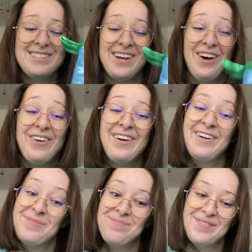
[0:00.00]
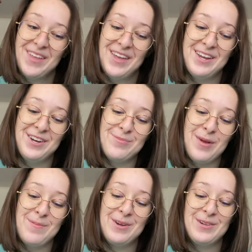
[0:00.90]
So, you know,
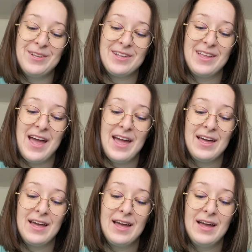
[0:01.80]
maybe it'll look like,